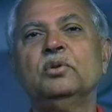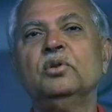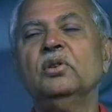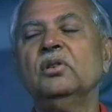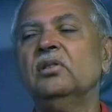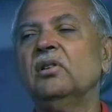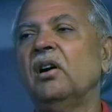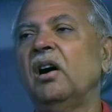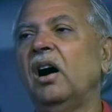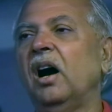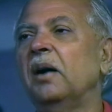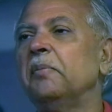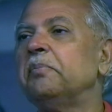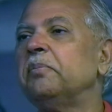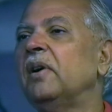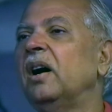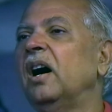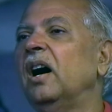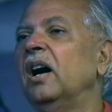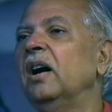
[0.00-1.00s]
full of
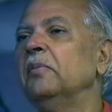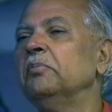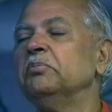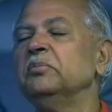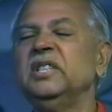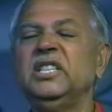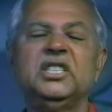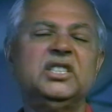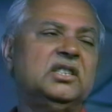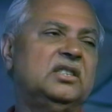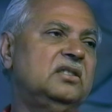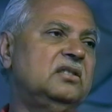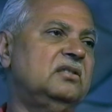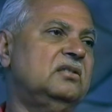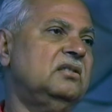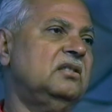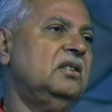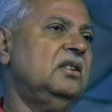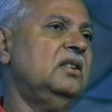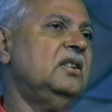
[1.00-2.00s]

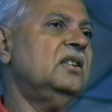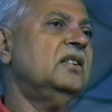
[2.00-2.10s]
ambition,